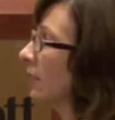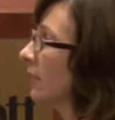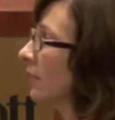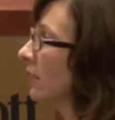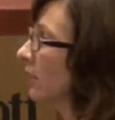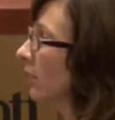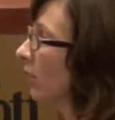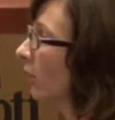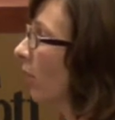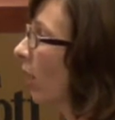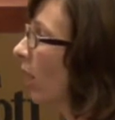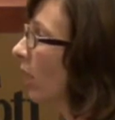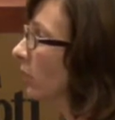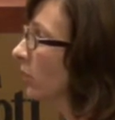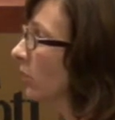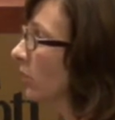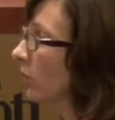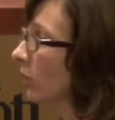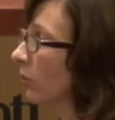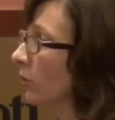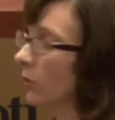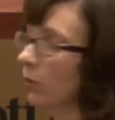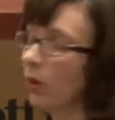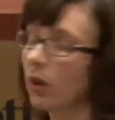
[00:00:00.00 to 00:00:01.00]
So
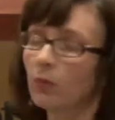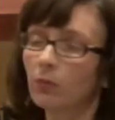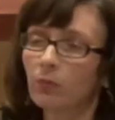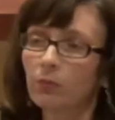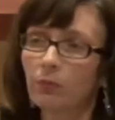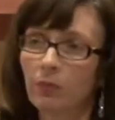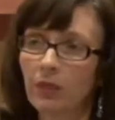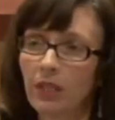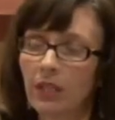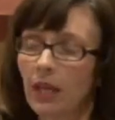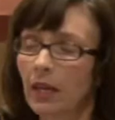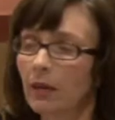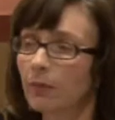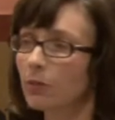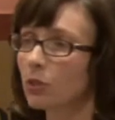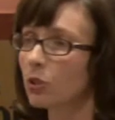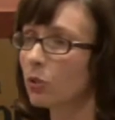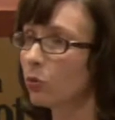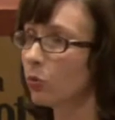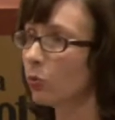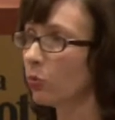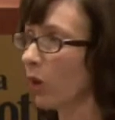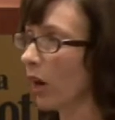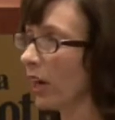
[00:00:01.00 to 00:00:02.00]
also being able
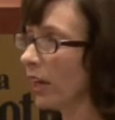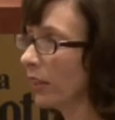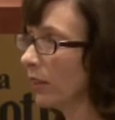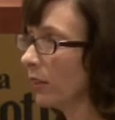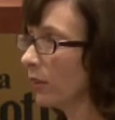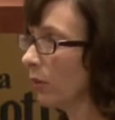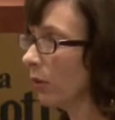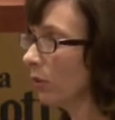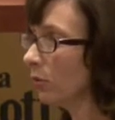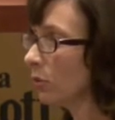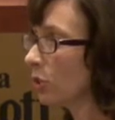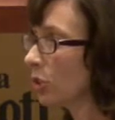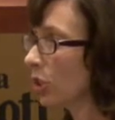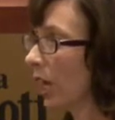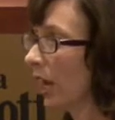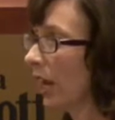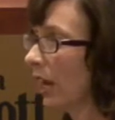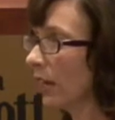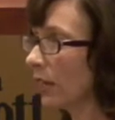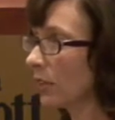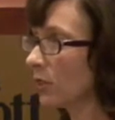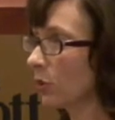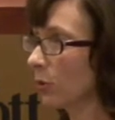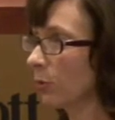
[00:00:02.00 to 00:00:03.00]
to write their own
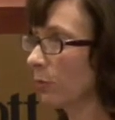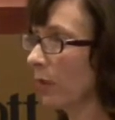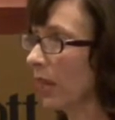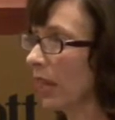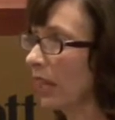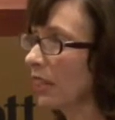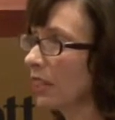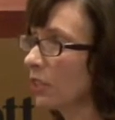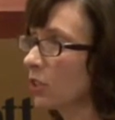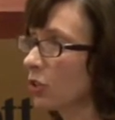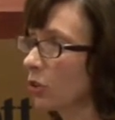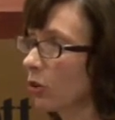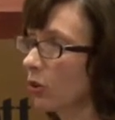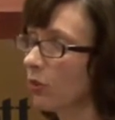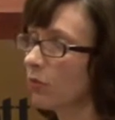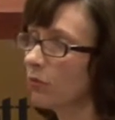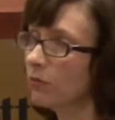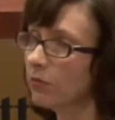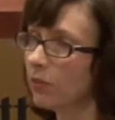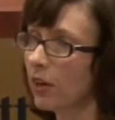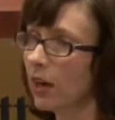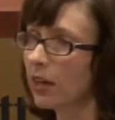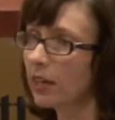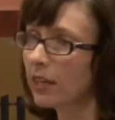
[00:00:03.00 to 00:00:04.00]
checks or manage their
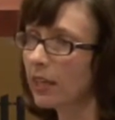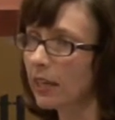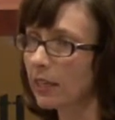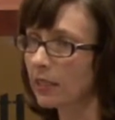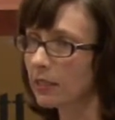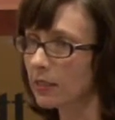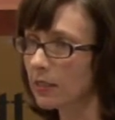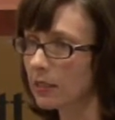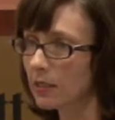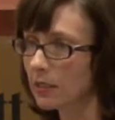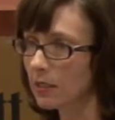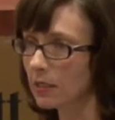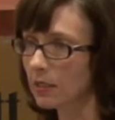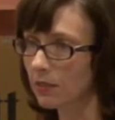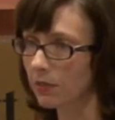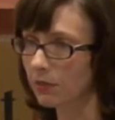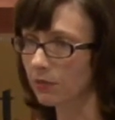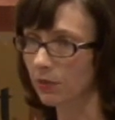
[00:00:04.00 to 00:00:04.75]
own finances is a